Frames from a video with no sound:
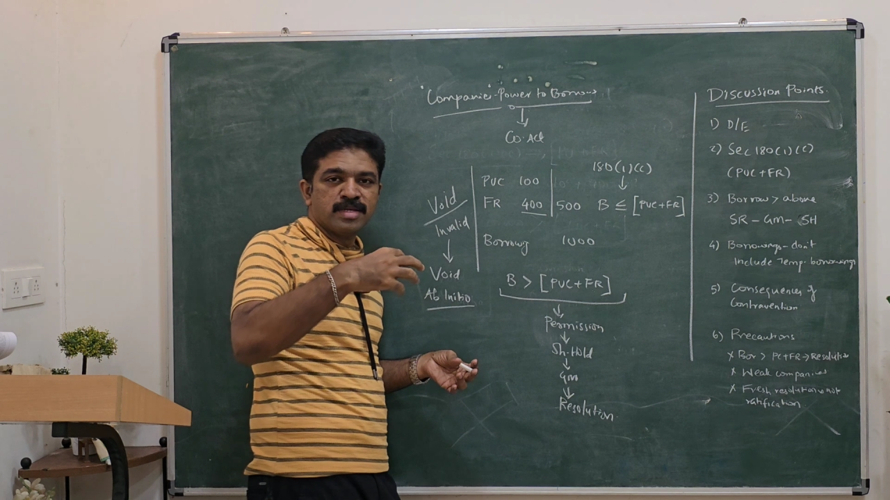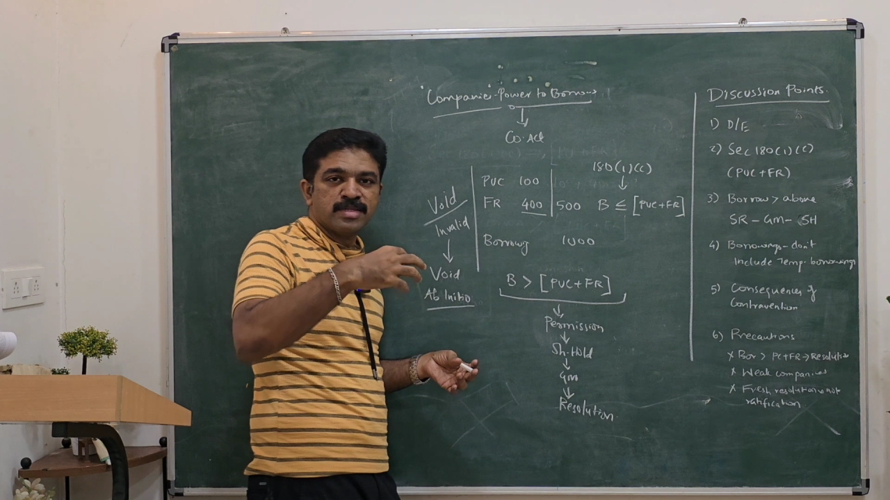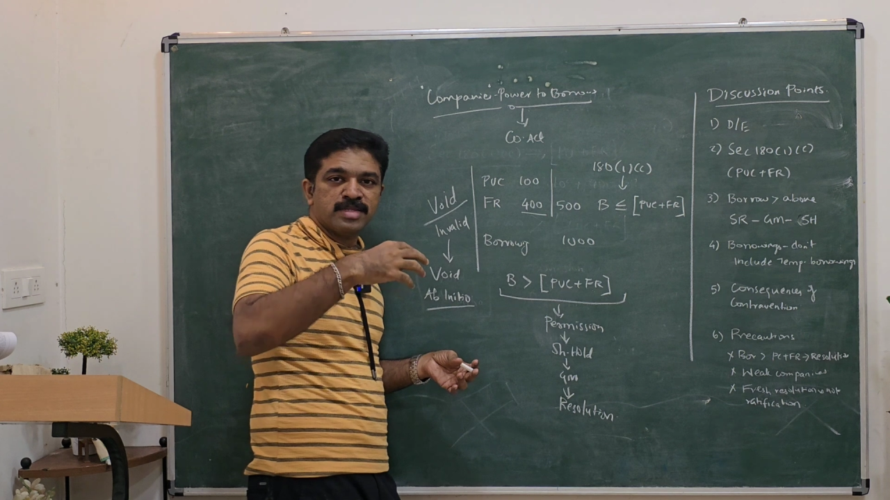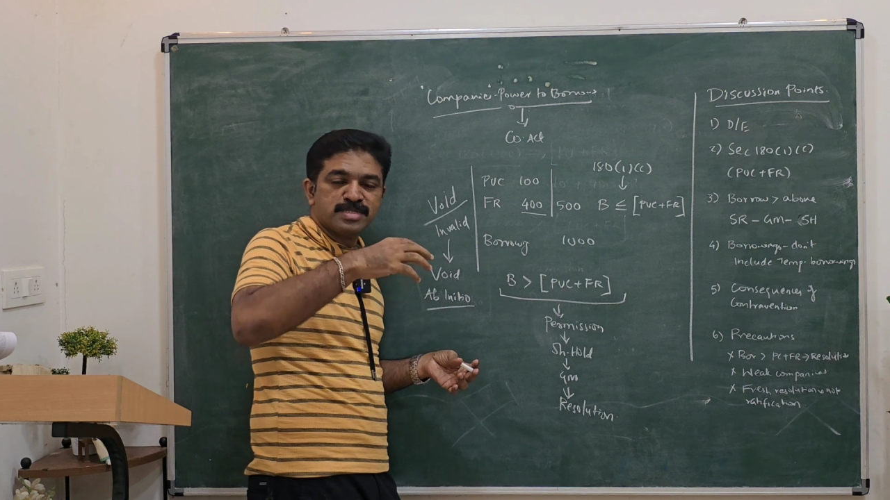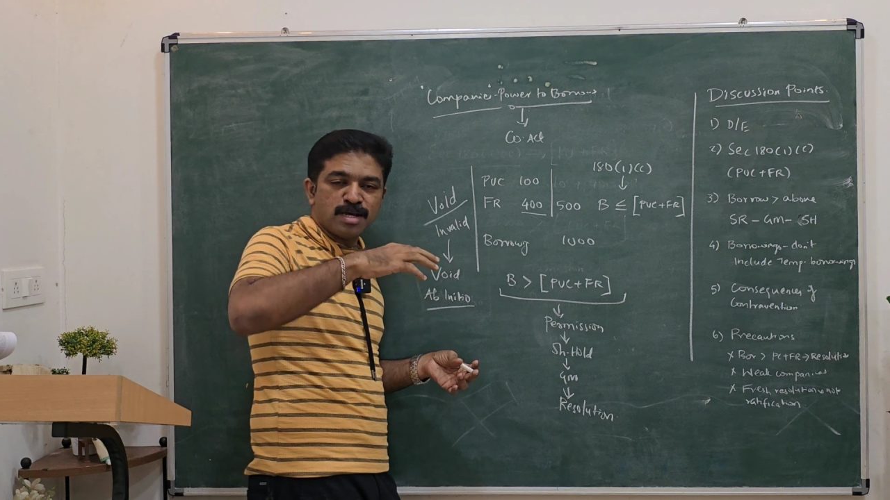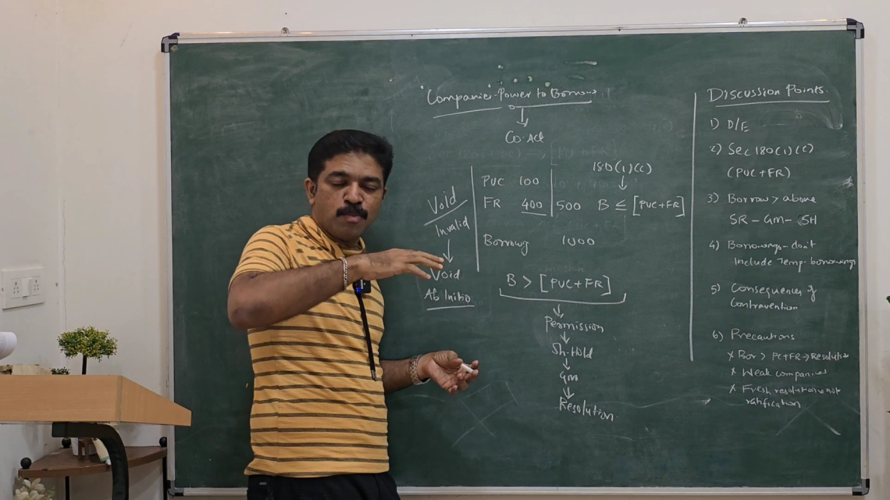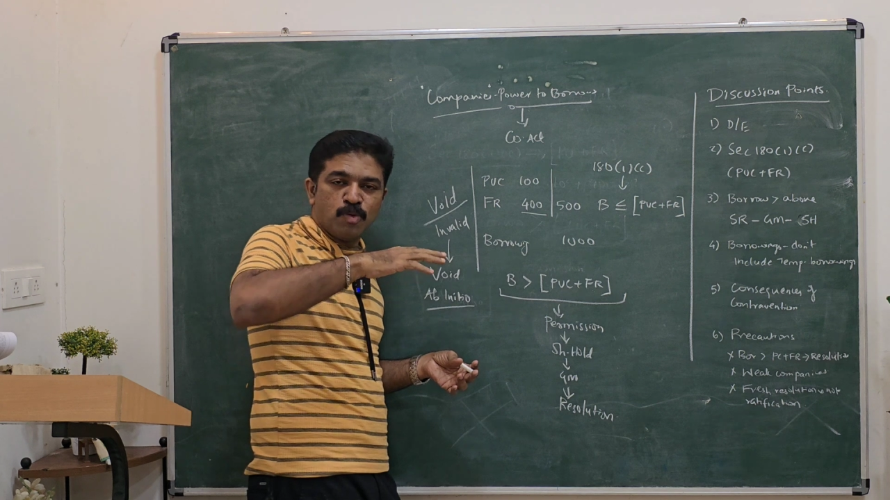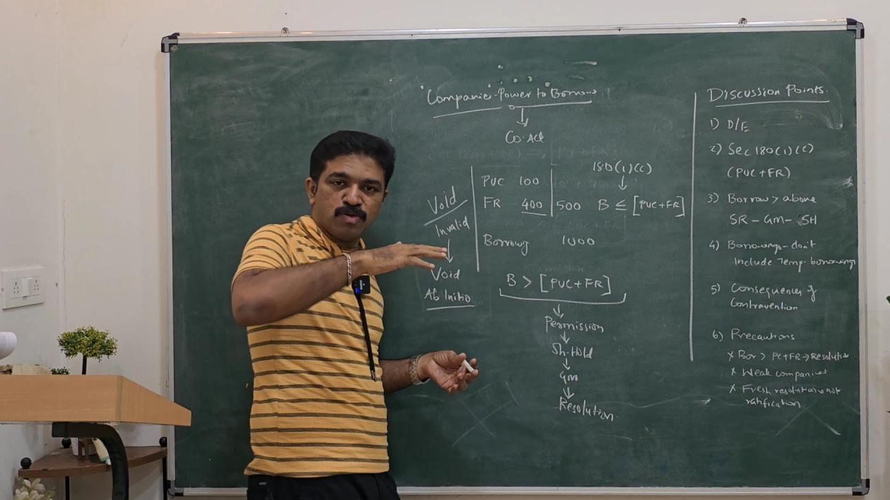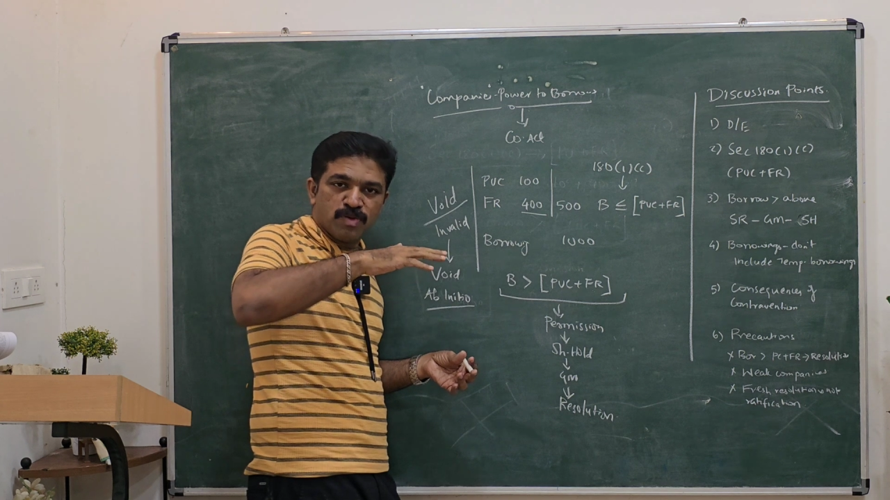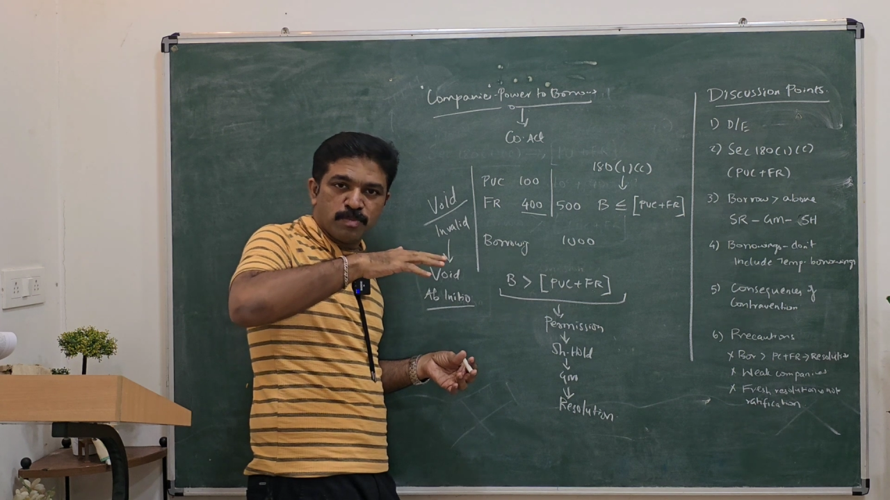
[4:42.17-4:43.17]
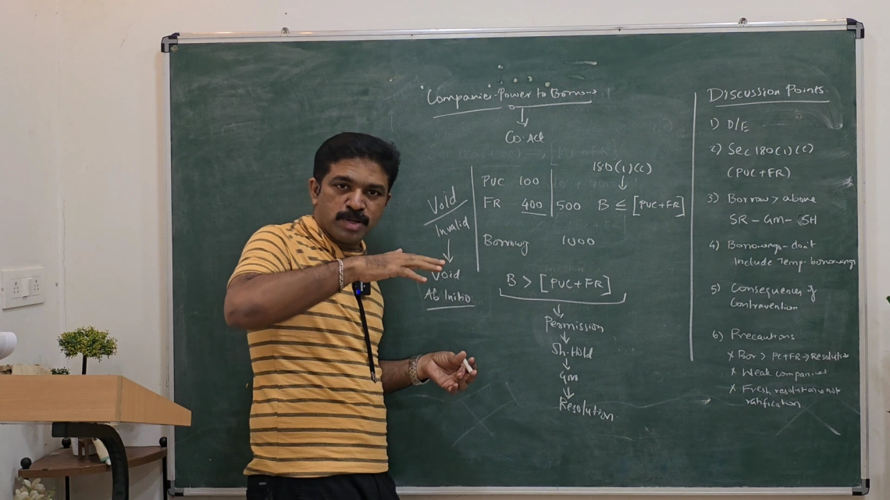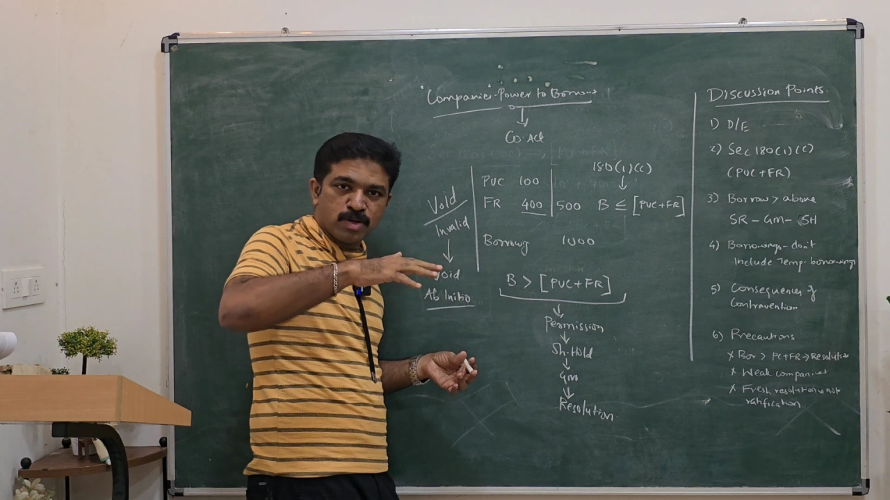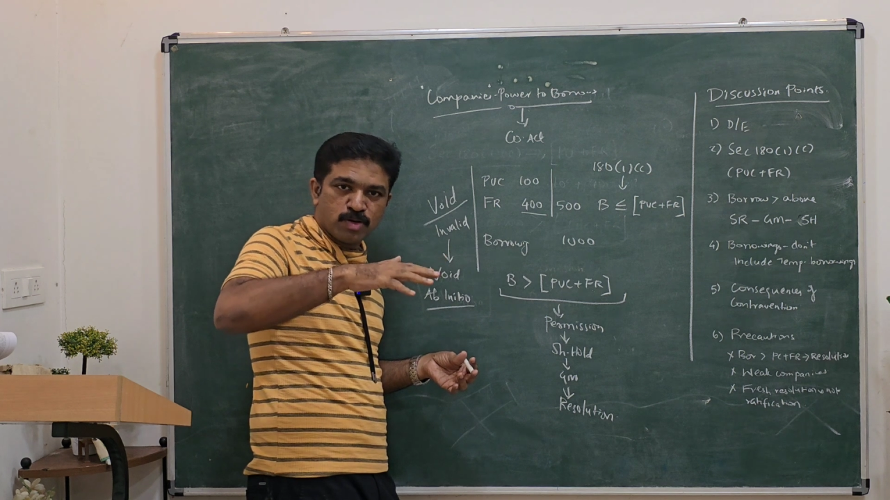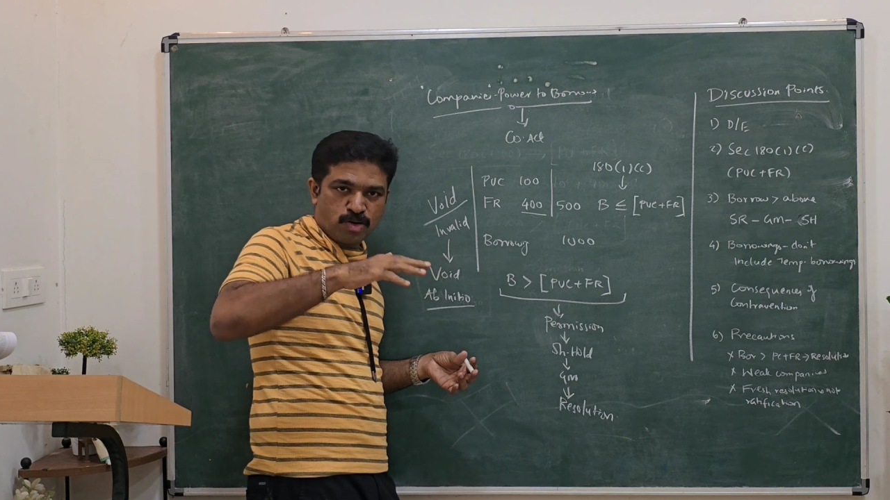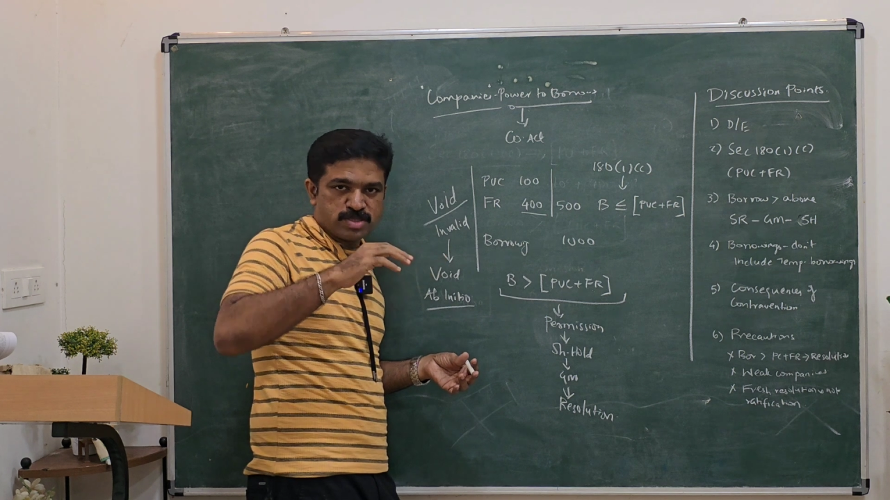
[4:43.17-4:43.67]
this amount will be
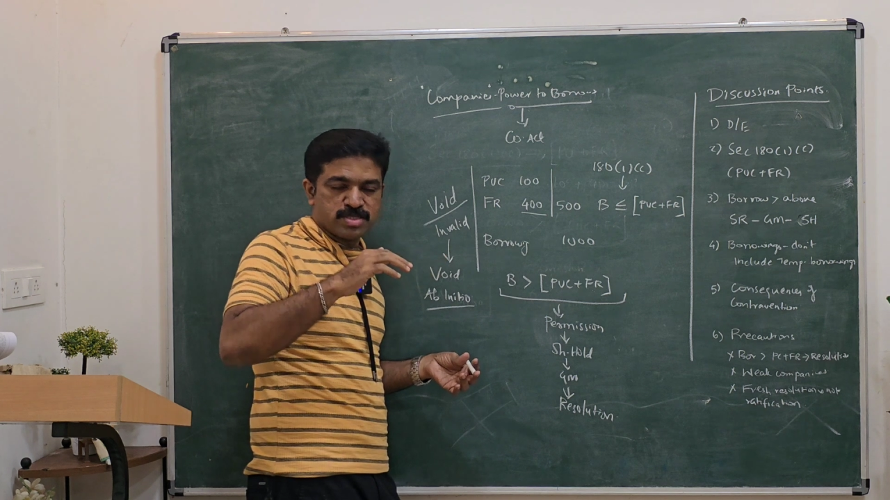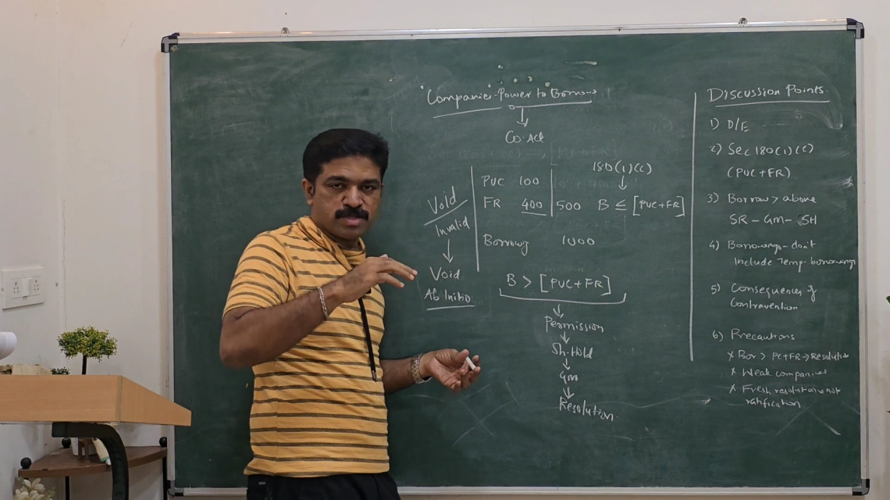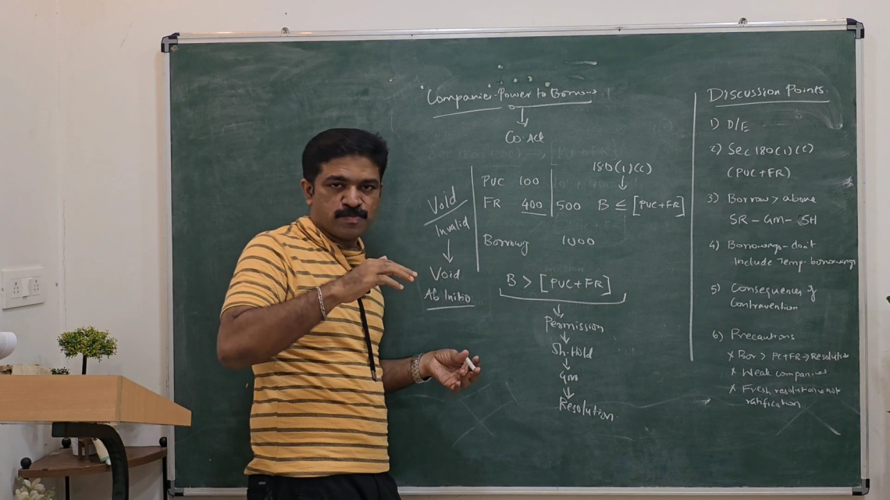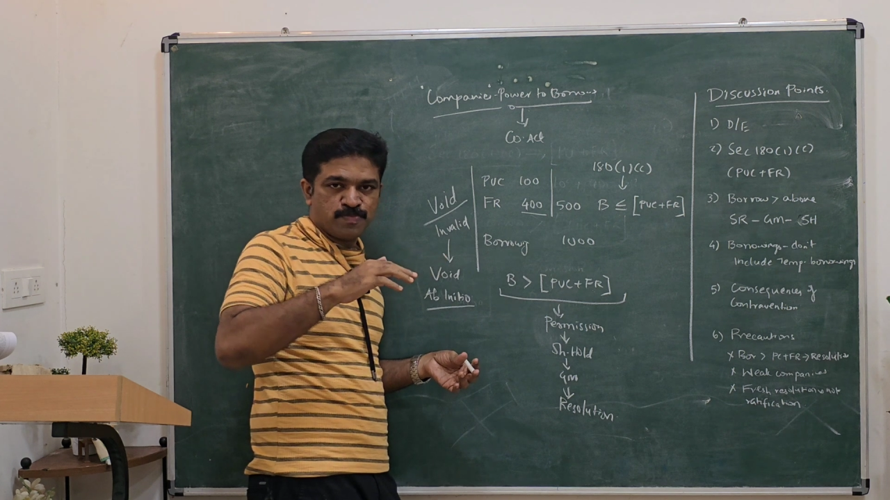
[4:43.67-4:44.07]
crossed,